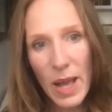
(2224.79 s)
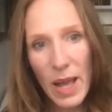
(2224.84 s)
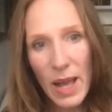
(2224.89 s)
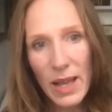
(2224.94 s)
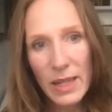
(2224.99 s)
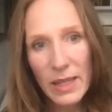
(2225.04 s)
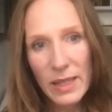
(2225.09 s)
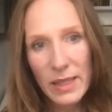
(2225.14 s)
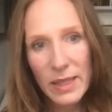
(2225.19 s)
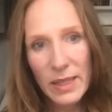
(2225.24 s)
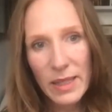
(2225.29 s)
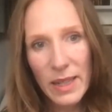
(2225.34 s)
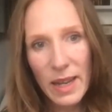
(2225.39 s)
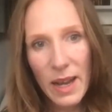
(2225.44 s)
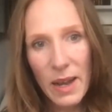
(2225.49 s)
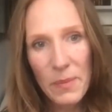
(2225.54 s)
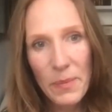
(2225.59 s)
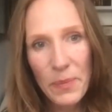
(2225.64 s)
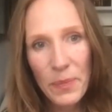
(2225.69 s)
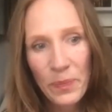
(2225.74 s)
And
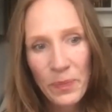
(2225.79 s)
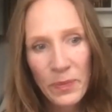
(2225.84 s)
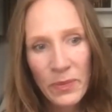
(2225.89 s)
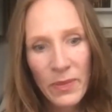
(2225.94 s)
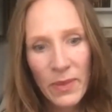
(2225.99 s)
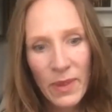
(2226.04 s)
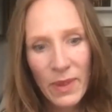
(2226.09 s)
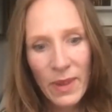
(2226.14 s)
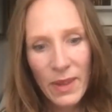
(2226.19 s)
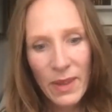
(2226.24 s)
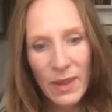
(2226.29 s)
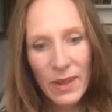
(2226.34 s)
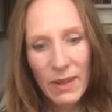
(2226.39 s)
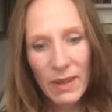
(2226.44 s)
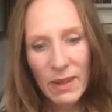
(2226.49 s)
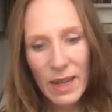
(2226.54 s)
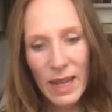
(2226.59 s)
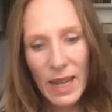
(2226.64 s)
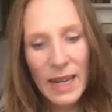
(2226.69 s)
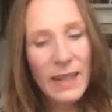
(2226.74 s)

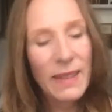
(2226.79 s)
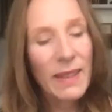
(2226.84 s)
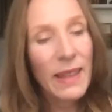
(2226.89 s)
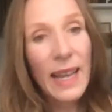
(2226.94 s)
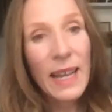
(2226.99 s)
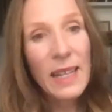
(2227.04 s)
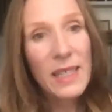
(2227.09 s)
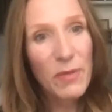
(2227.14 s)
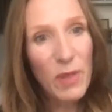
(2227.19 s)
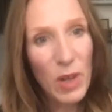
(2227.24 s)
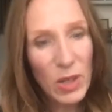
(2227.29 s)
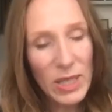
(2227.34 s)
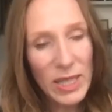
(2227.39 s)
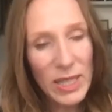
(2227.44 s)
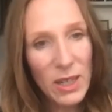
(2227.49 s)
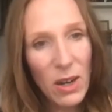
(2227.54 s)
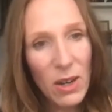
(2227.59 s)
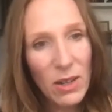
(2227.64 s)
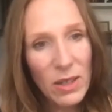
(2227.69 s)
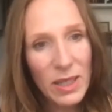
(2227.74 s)
in the case of
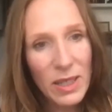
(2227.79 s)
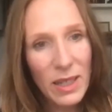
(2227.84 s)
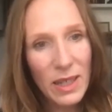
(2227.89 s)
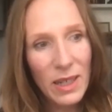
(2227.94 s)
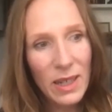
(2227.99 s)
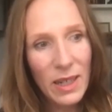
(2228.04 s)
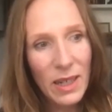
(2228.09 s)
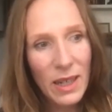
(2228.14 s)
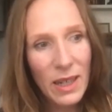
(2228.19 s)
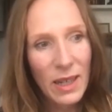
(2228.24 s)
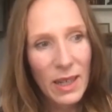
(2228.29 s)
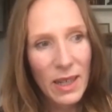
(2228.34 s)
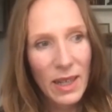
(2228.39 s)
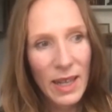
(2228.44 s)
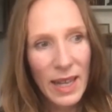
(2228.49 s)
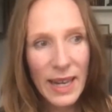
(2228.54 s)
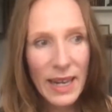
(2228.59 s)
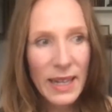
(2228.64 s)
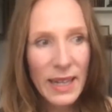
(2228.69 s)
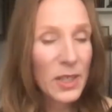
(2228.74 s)
OxyContin,
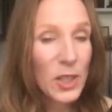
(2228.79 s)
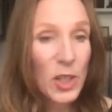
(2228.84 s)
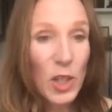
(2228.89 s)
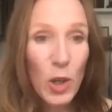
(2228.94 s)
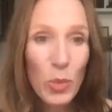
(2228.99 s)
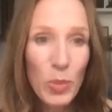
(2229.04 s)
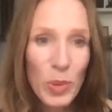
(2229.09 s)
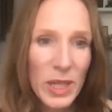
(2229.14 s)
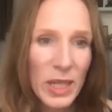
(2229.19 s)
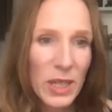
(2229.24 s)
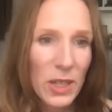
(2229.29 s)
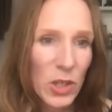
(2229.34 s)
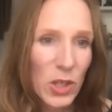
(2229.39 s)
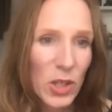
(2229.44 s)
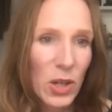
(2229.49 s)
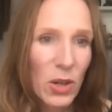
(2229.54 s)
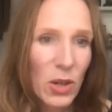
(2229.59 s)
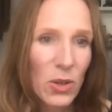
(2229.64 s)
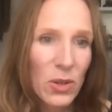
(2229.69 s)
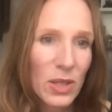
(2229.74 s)
and as Dopesick
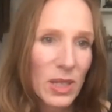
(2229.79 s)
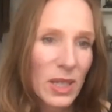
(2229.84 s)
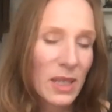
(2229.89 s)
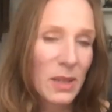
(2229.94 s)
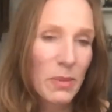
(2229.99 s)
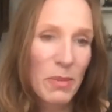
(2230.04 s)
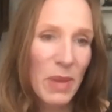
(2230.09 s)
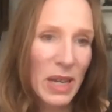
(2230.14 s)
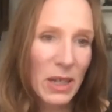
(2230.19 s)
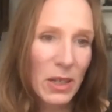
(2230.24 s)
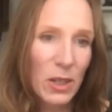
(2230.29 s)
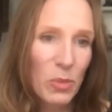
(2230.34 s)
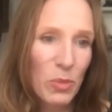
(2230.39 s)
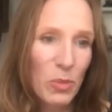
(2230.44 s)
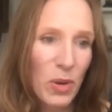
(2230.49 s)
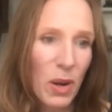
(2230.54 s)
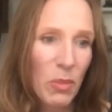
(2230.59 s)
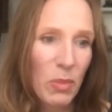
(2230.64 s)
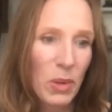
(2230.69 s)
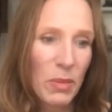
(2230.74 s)
shows, it's a medical
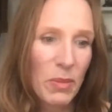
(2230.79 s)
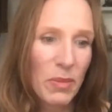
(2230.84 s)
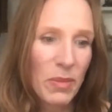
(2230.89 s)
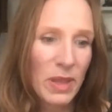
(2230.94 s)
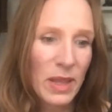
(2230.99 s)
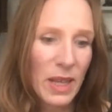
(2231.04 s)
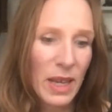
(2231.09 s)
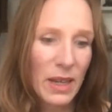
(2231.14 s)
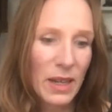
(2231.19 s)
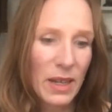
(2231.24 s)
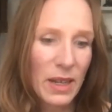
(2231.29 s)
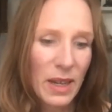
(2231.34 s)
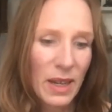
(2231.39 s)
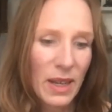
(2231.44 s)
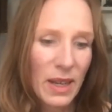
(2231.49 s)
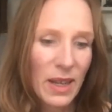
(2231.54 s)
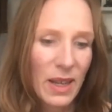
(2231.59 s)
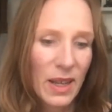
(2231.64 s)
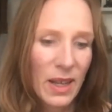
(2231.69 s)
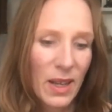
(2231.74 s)
problem that
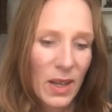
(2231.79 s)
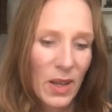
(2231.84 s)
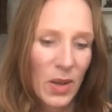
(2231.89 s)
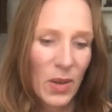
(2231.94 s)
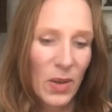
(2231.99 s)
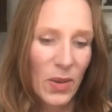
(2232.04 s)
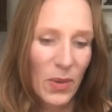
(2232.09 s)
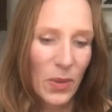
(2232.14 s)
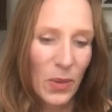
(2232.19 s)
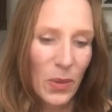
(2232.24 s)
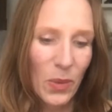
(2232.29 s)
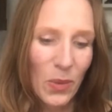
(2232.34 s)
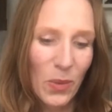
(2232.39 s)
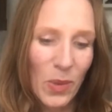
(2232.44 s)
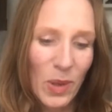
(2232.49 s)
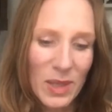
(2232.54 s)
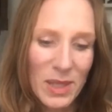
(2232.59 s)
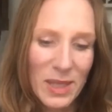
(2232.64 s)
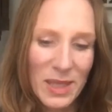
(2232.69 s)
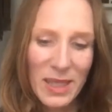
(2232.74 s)

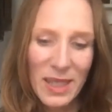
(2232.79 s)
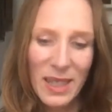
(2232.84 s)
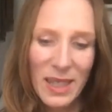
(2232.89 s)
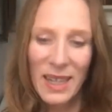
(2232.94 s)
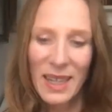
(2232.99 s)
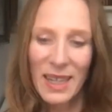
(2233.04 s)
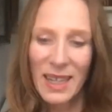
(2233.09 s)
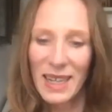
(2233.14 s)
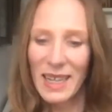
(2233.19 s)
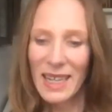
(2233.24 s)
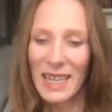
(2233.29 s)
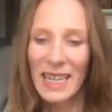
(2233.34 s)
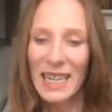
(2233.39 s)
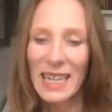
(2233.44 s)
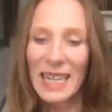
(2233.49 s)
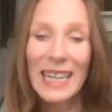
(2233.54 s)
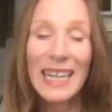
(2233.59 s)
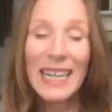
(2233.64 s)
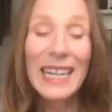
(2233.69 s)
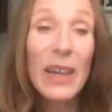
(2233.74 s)
was
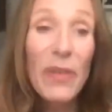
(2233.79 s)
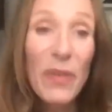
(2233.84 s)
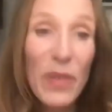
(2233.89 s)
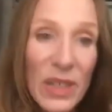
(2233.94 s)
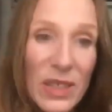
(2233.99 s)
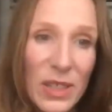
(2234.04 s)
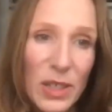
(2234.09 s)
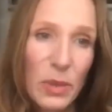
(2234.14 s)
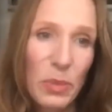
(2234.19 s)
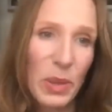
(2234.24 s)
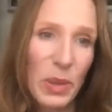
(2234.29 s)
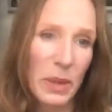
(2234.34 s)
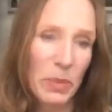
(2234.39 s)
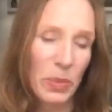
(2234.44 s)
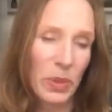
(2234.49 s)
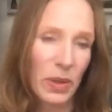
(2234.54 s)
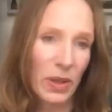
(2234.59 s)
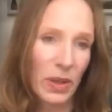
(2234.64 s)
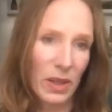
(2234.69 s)
given to people.